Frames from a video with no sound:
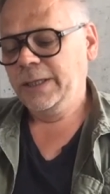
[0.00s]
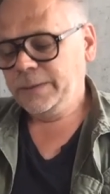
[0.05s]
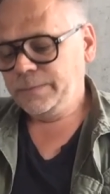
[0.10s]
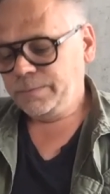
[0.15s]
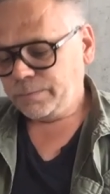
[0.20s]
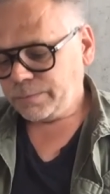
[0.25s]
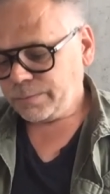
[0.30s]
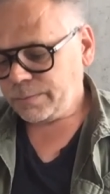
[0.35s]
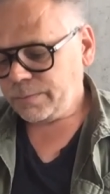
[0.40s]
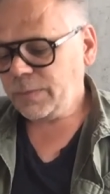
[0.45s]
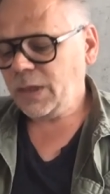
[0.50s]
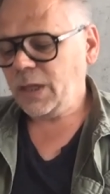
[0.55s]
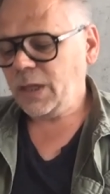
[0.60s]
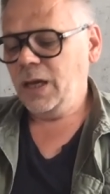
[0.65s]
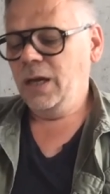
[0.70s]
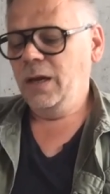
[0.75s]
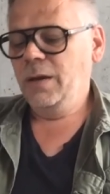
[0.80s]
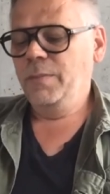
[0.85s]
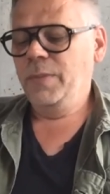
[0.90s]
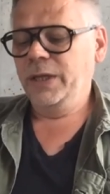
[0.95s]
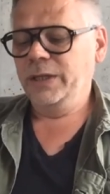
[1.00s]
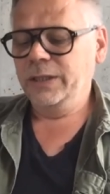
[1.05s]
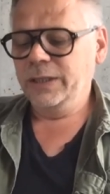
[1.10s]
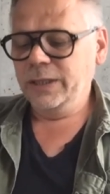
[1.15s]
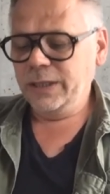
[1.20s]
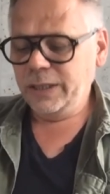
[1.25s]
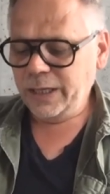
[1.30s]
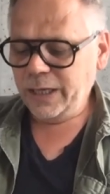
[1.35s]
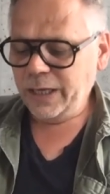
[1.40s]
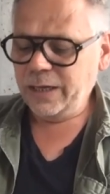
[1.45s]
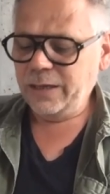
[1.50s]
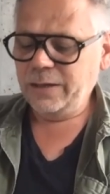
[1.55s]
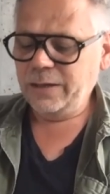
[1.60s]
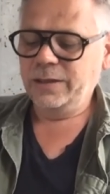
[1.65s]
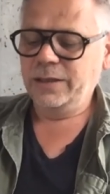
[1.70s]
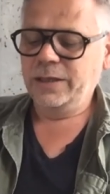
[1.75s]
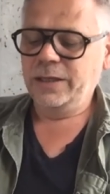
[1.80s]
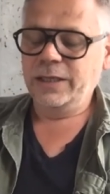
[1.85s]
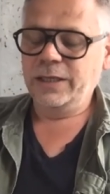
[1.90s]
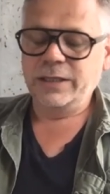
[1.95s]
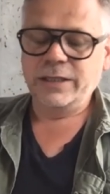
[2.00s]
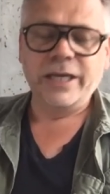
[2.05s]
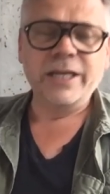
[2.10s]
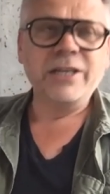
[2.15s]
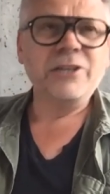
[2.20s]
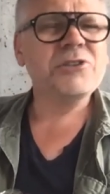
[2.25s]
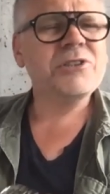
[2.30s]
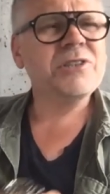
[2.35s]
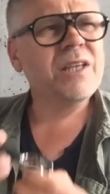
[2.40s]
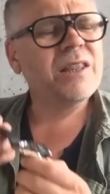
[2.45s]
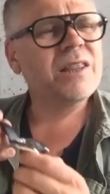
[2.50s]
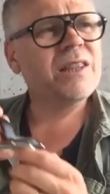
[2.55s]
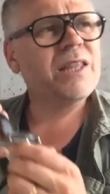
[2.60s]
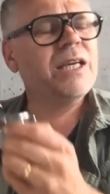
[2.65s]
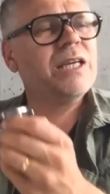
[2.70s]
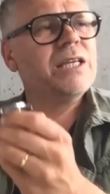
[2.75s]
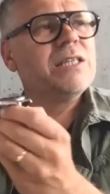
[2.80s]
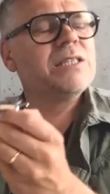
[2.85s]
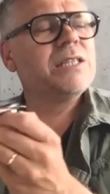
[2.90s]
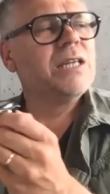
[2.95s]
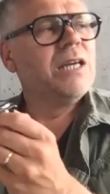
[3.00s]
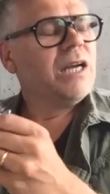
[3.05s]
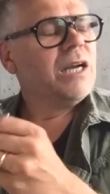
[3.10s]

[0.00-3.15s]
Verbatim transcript: Mm. But you know, the interesting thing is